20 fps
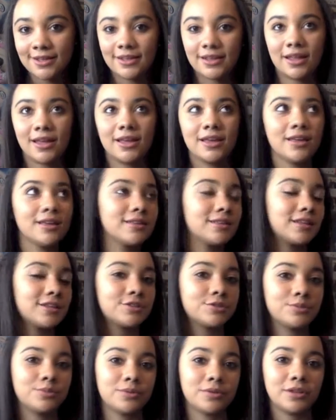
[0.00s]
Like
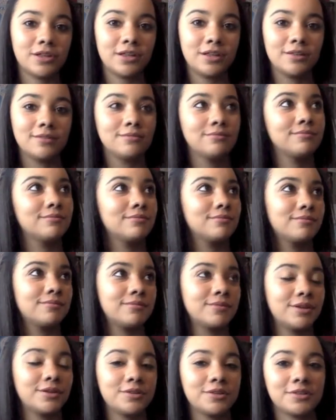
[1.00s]
that's really
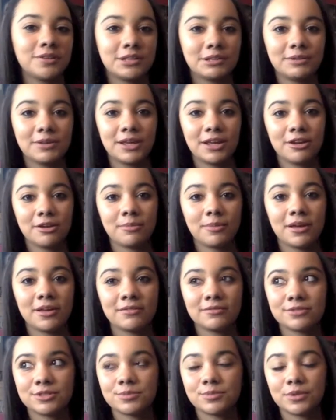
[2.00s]
the only thing that I care
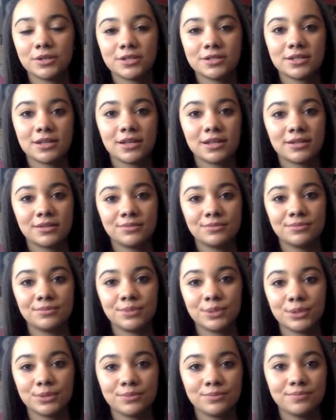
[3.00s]
about. It's pretty sad,
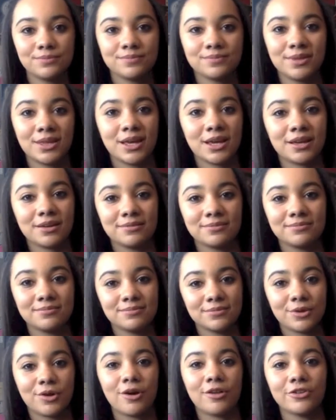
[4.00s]
but yeah
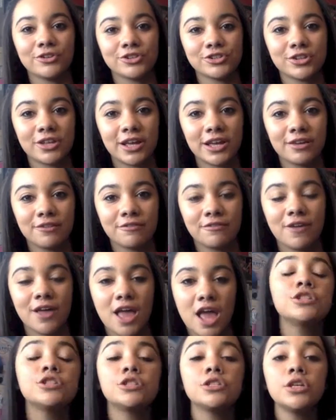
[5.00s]
college life.
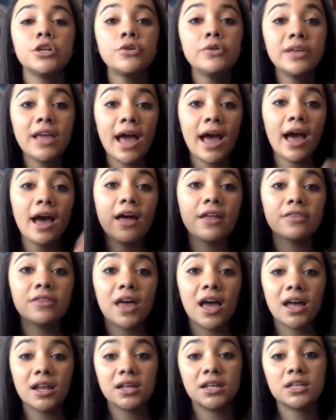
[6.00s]
So yeah,
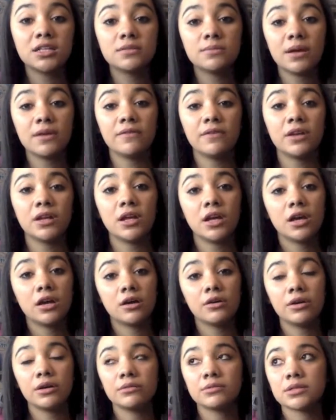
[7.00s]
that is my
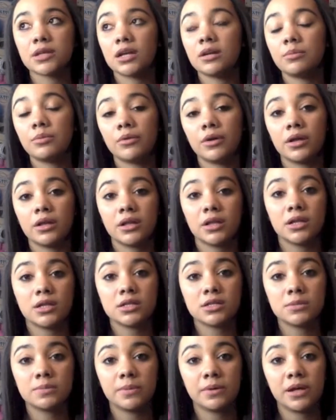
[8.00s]
video. It was kind of
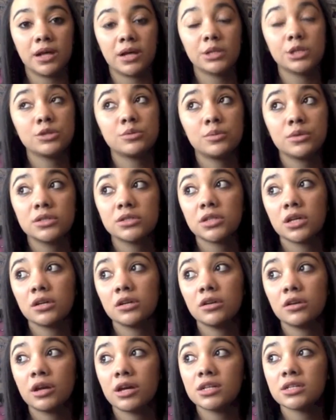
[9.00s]
pointless, but I just want to tell
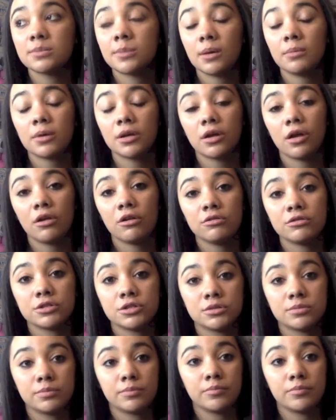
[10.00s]
you guys about my college